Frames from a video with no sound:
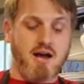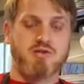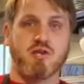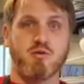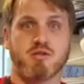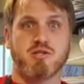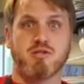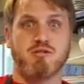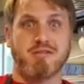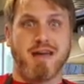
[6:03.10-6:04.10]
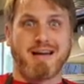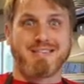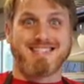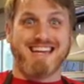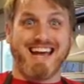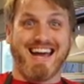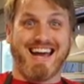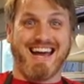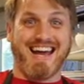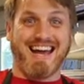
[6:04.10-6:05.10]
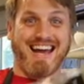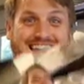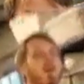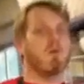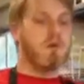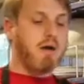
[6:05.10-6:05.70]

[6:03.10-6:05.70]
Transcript: I'll show you what to do next. So,